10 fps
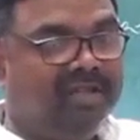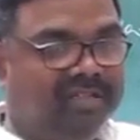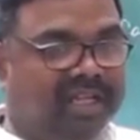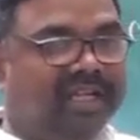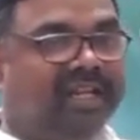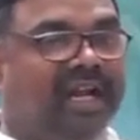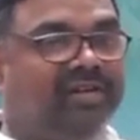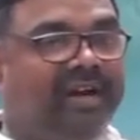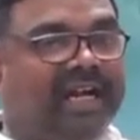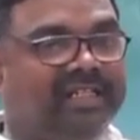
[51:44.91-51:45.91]
zinc
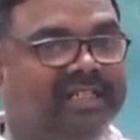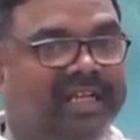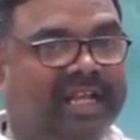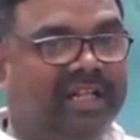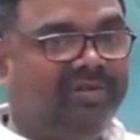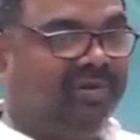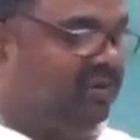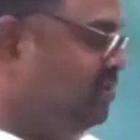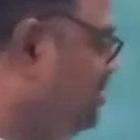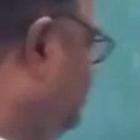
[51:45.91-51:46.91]
electrode acts as a cathode.